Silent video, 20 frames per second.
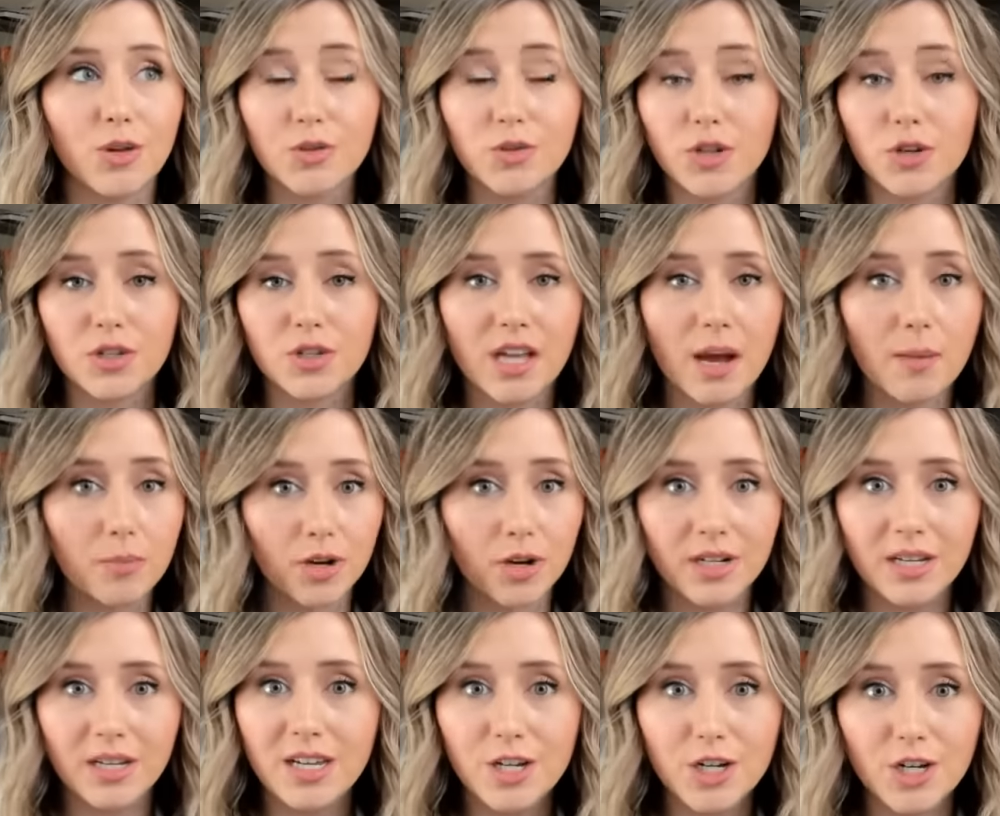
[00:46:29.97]
Those are
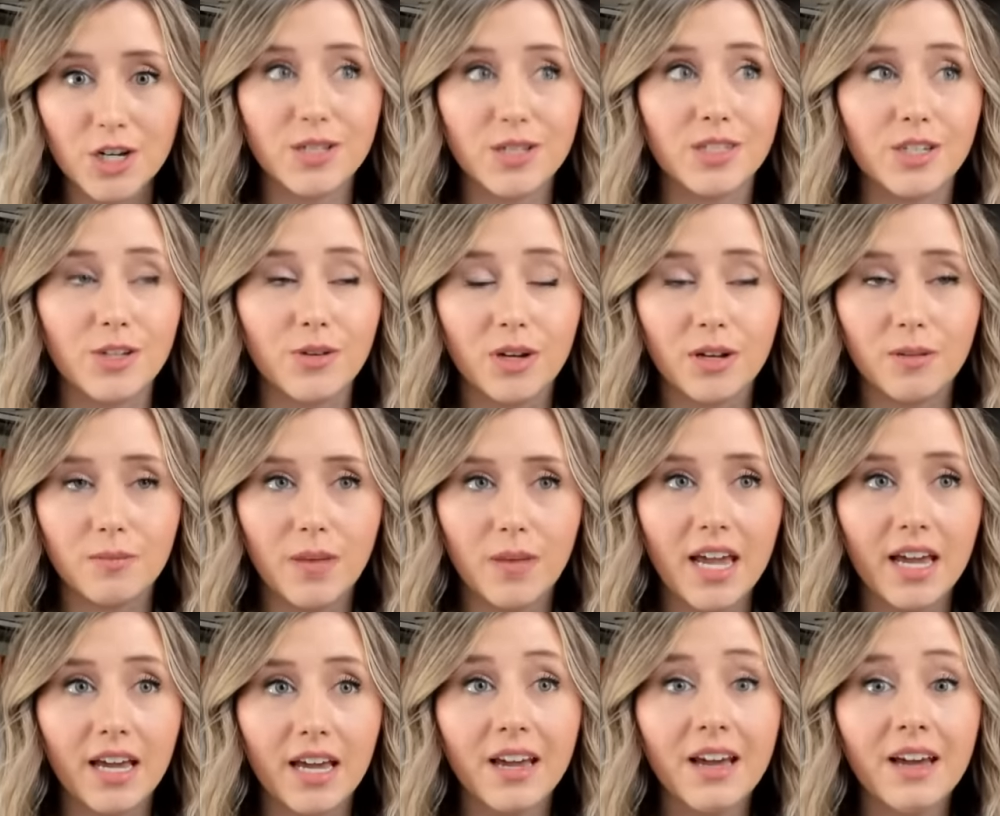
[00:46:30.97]
separate niches you can
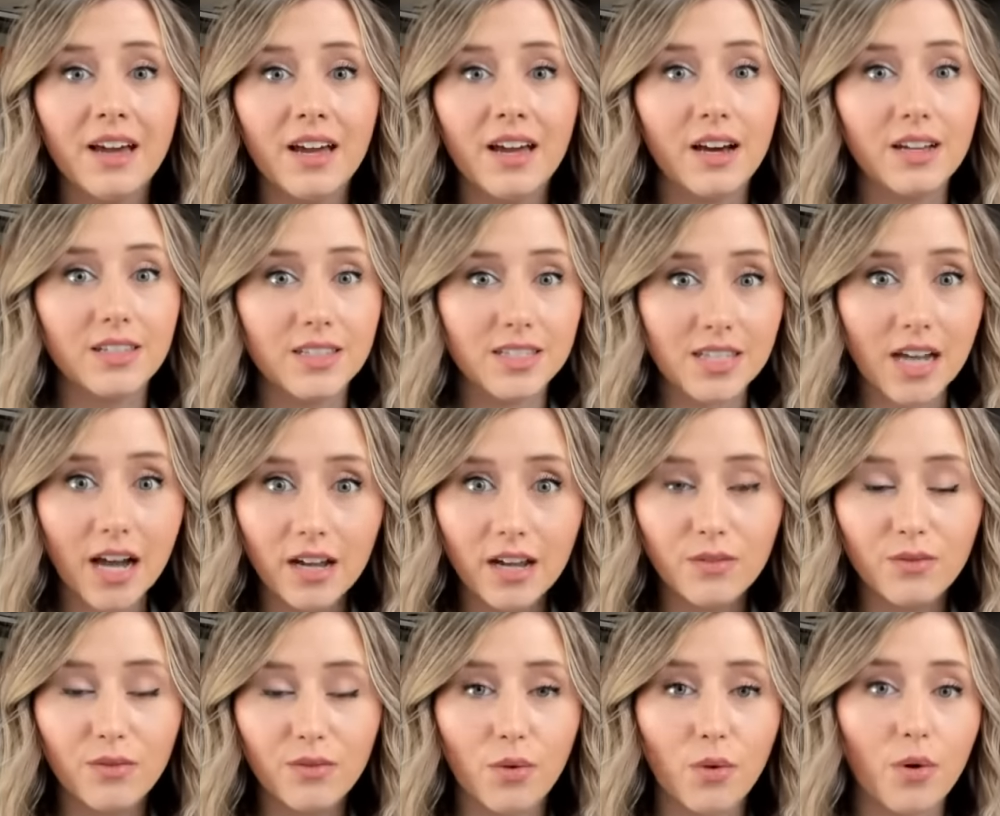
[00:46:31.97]
make a
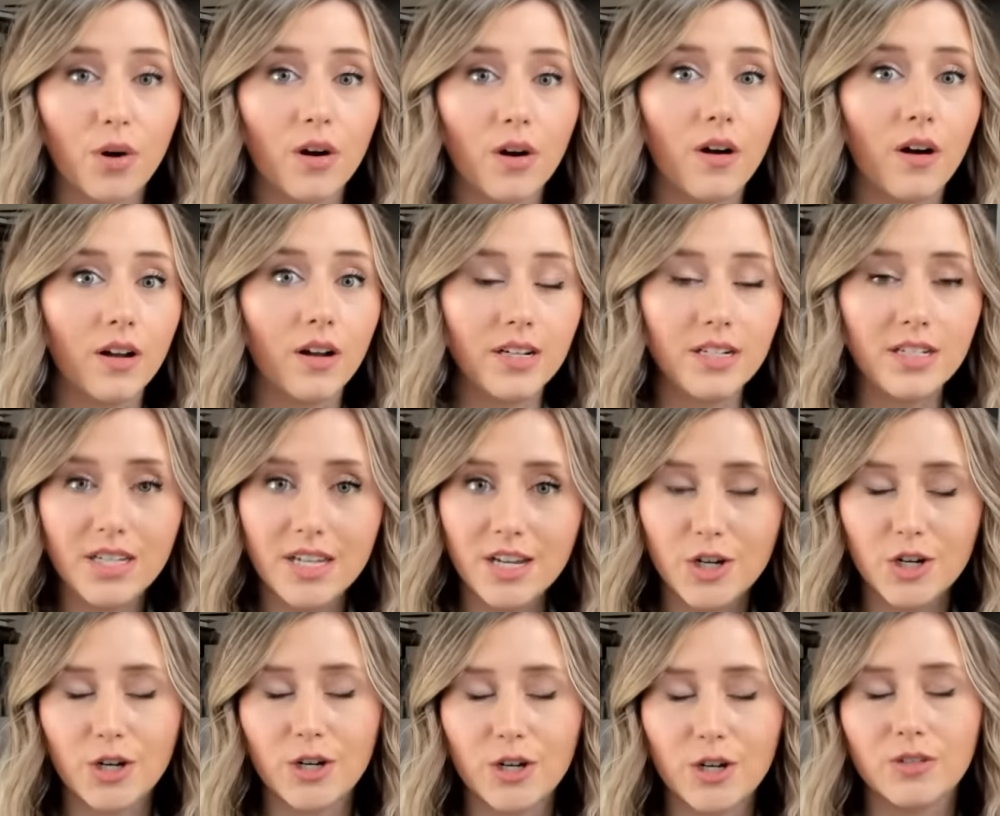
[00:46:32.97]
design for on a
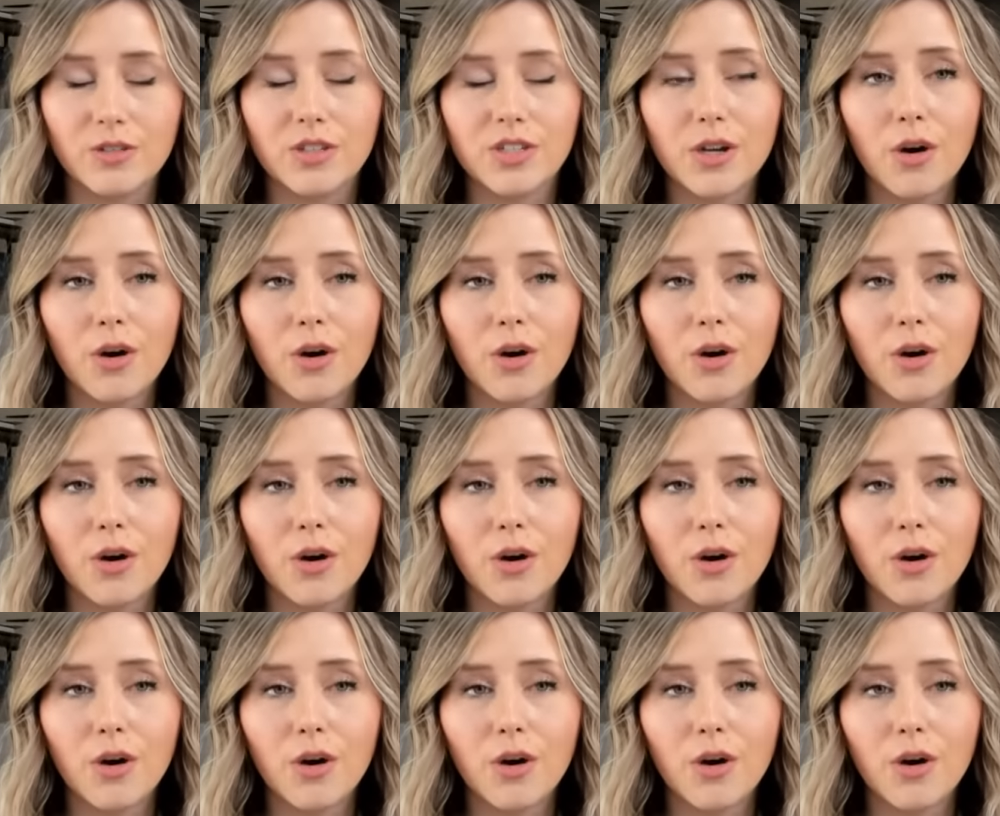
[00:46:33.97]
t-shirt.